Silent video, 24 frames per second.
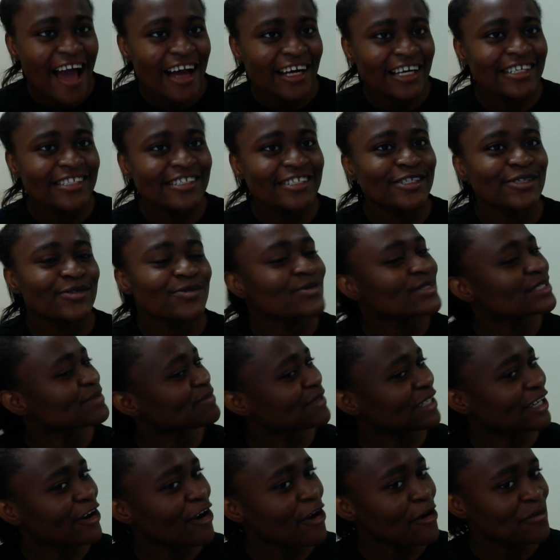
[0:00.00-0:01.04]
because she was
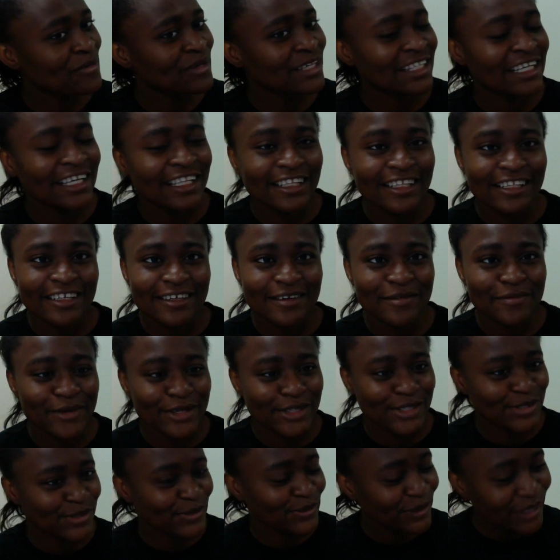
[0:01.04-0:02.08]
becoming a little
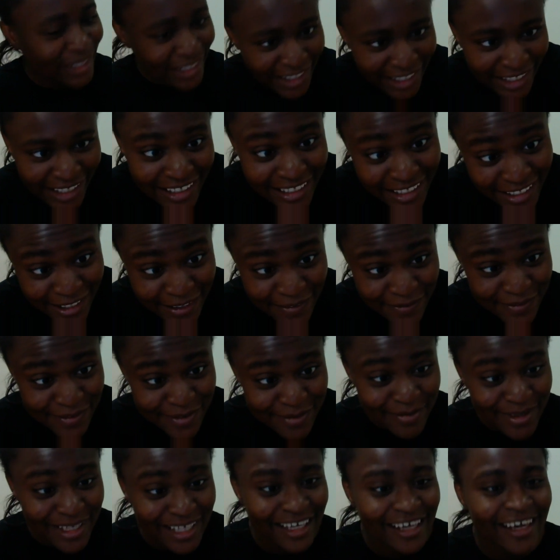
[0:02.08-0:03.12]
bit too clingy
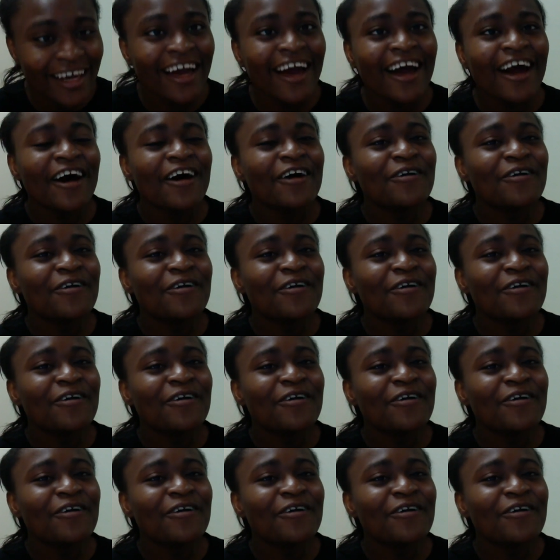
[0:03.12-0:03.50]
for me.